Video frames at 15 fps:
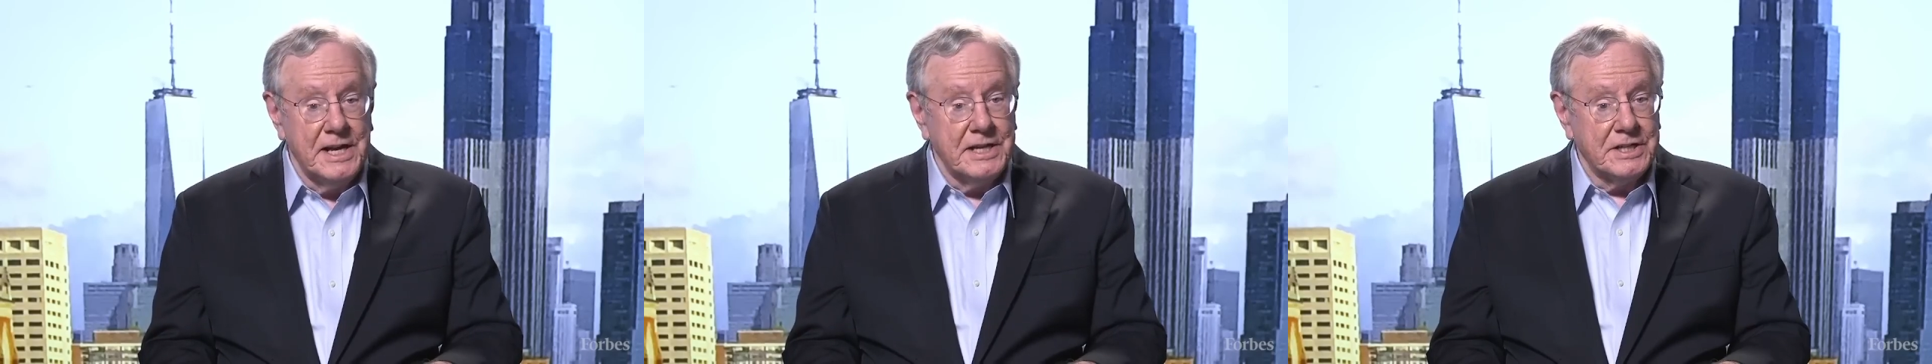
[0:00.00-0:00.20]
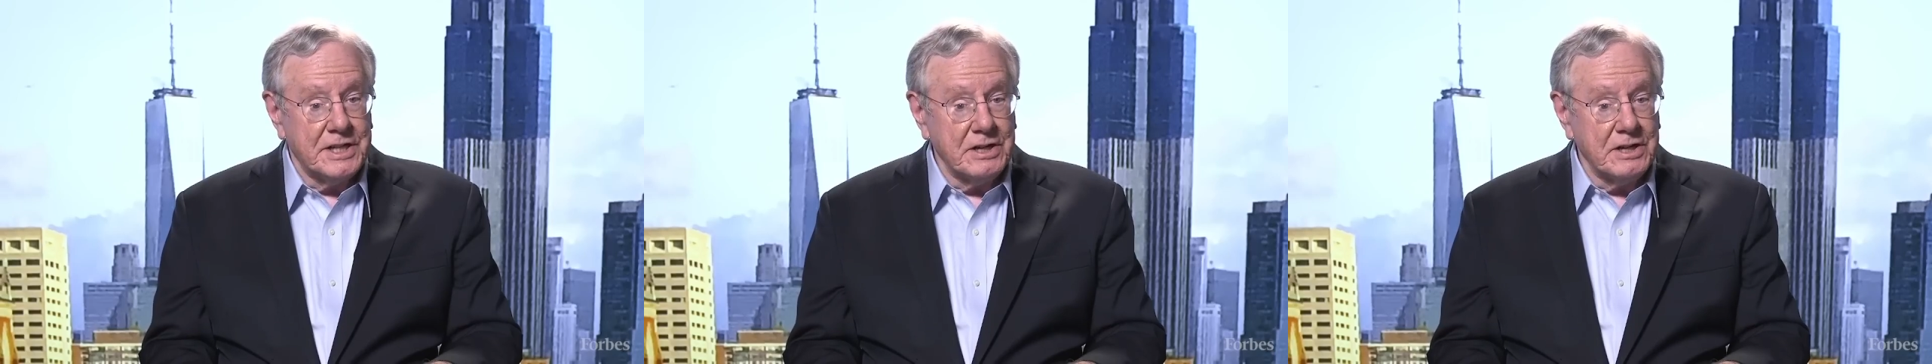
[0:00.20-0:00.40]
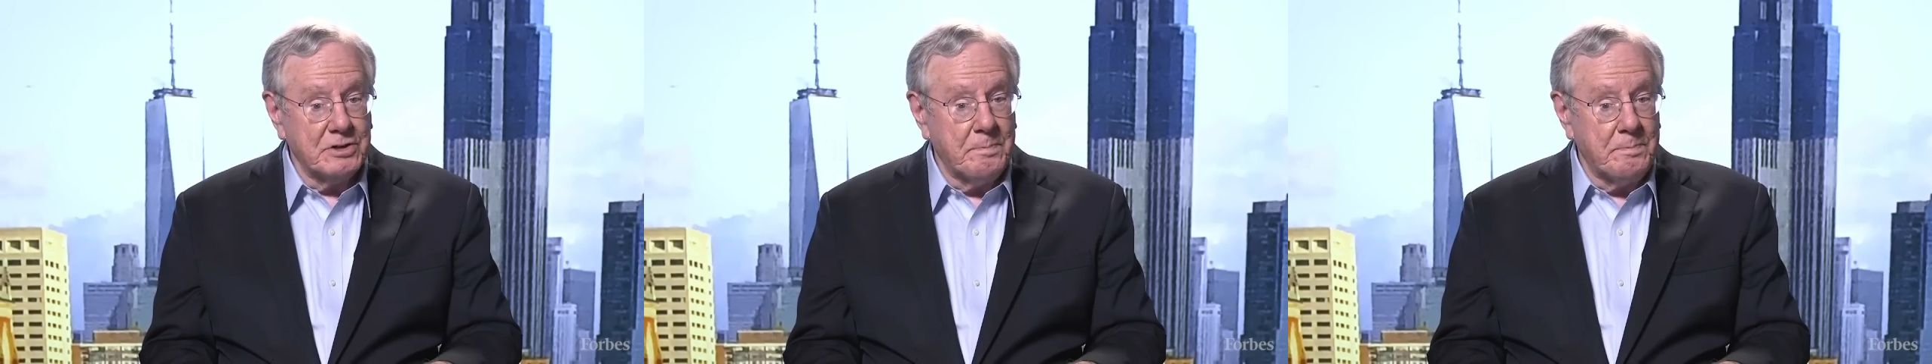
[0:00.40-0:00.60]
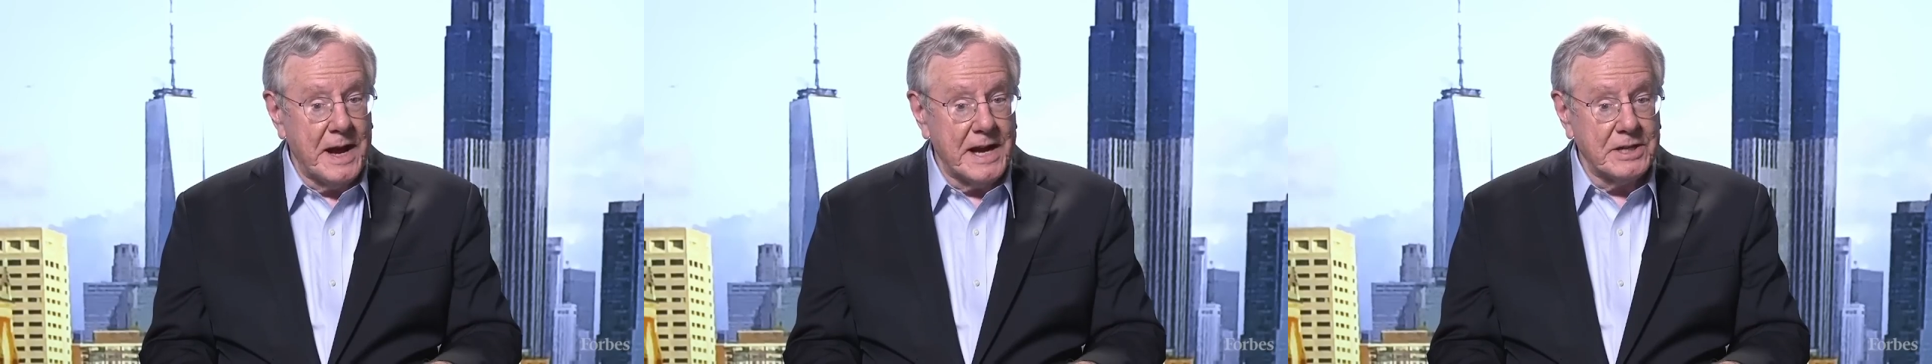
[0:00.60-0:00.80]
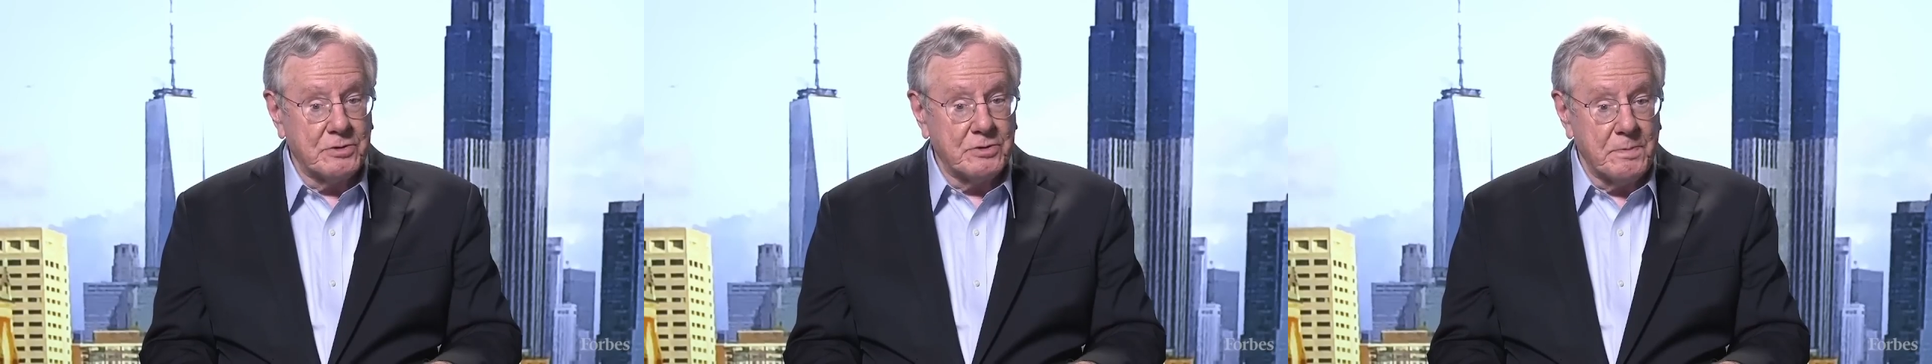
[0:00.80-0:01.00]
central
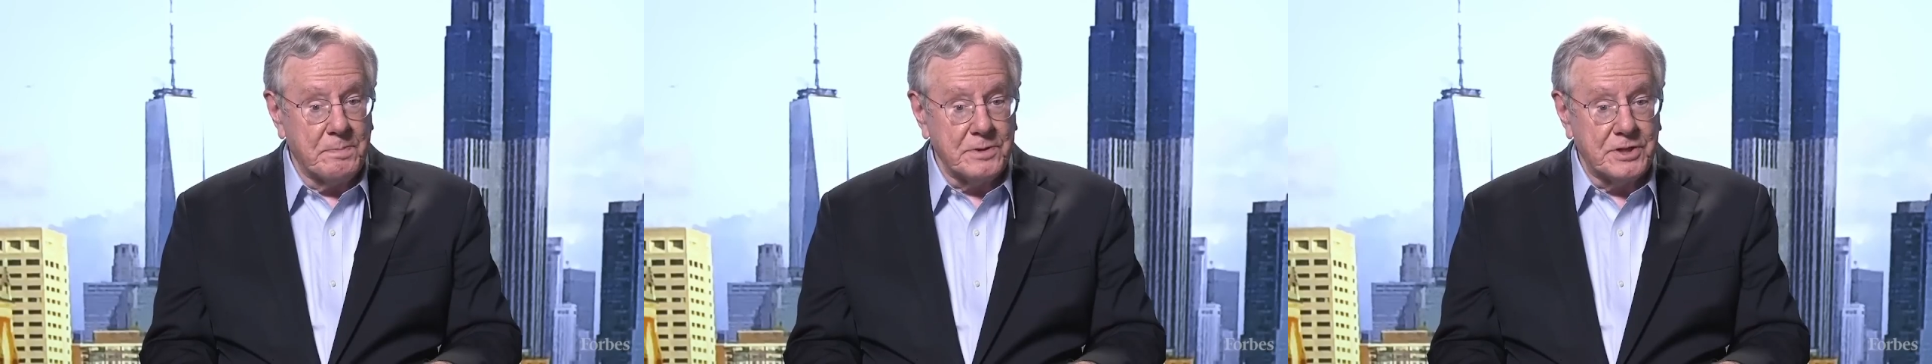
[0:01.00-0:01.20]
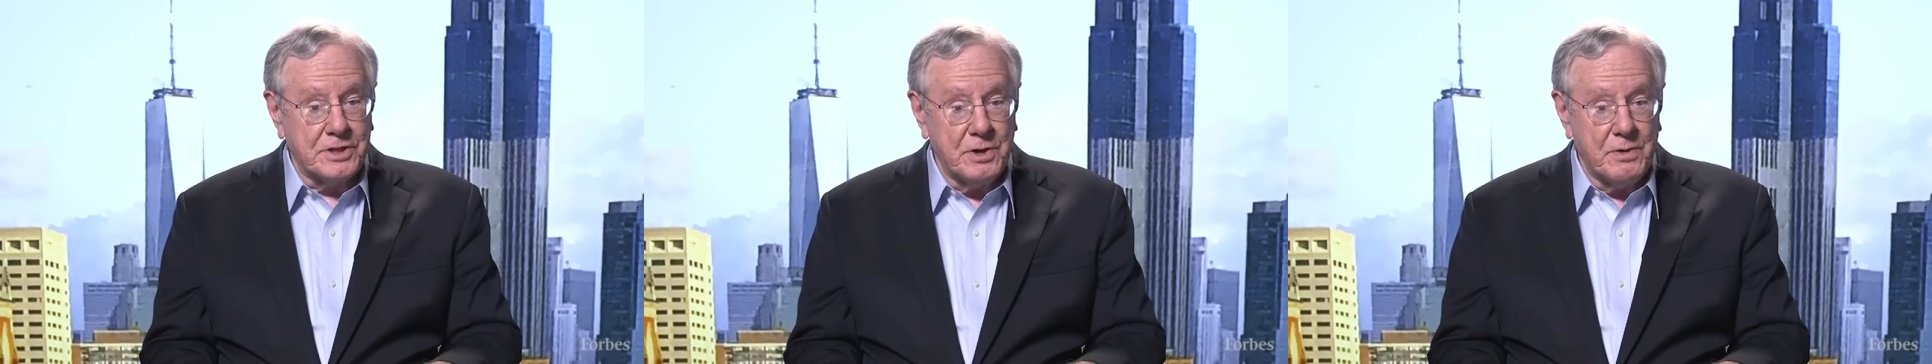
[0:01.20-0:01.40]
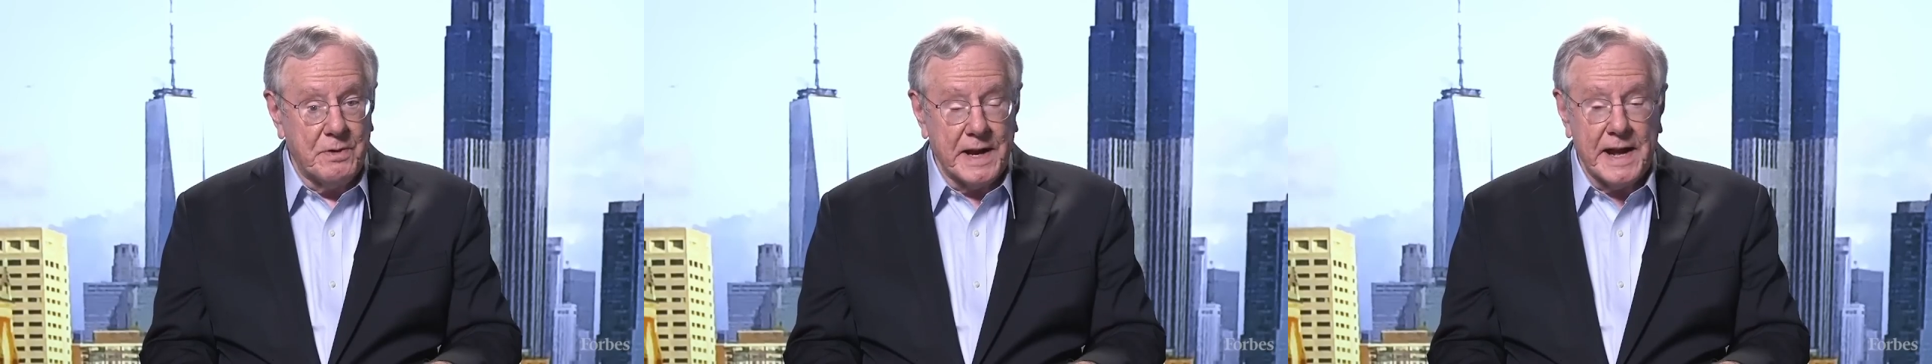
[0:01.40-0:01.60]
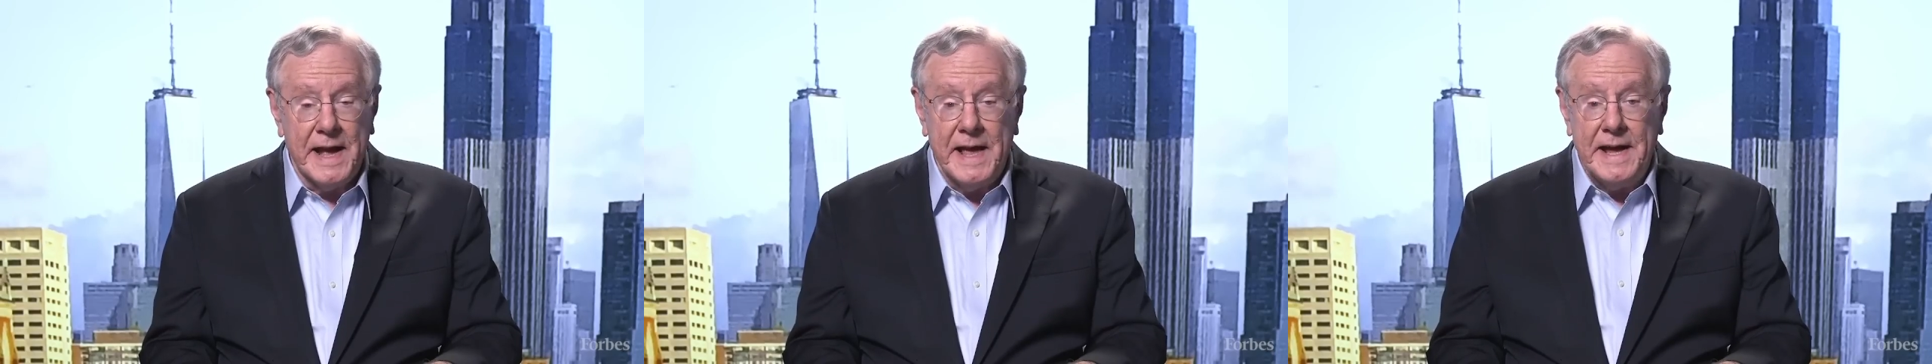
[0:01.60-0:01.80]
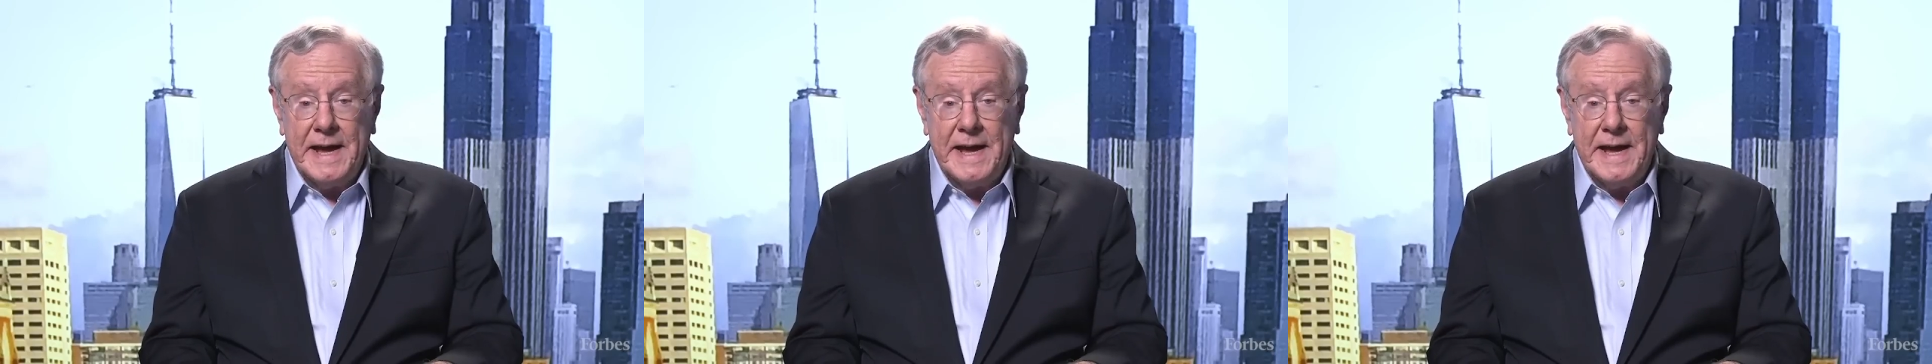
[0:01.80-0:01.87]
banks were pursuing